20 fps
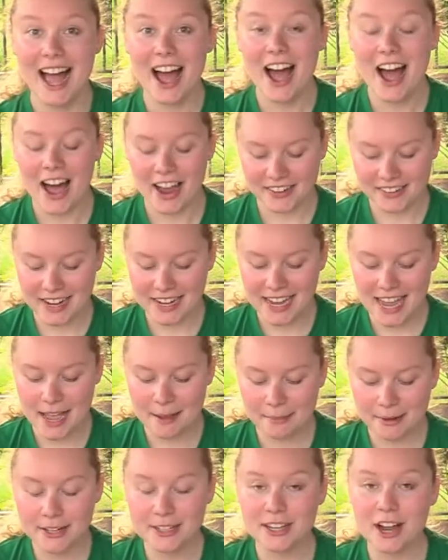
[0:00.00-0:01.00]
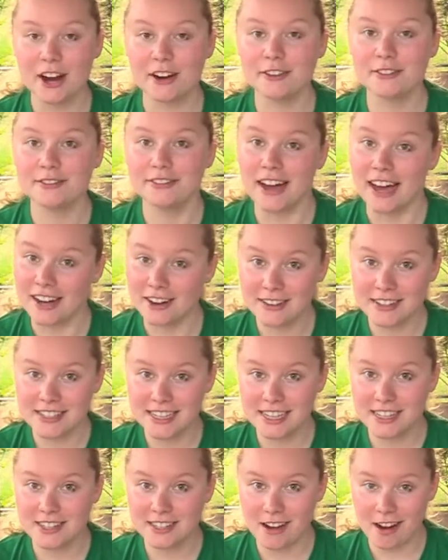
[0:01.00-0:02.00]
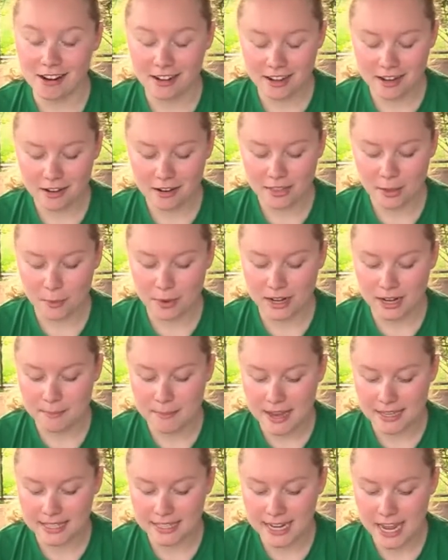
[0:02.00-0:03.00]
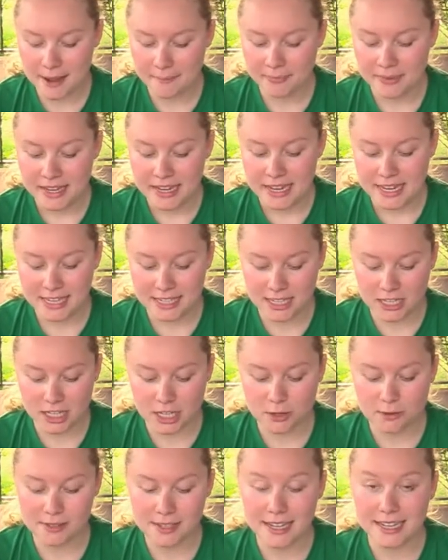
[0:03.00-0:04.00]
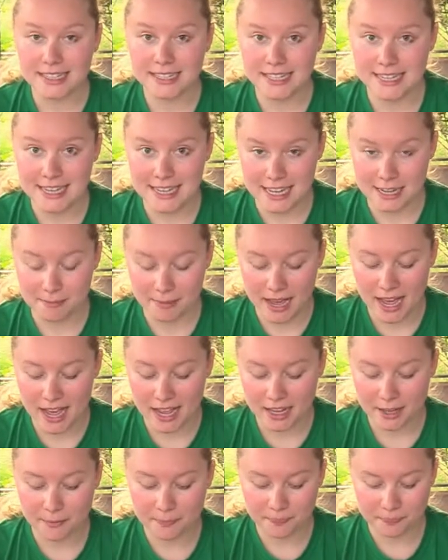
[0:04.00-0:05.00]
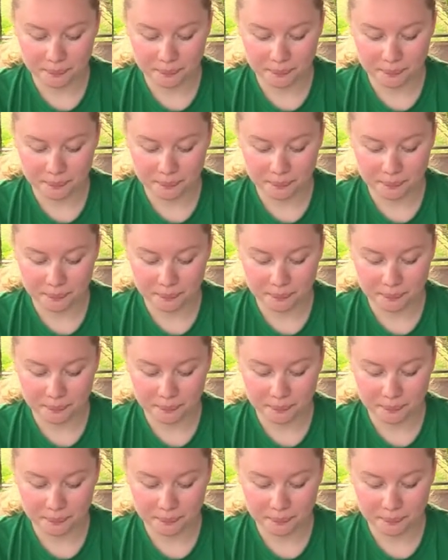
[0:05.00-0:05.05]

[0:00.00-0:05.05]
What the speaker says: Alright campers, our final seed starter that we're going to make today is going to use a tea bag.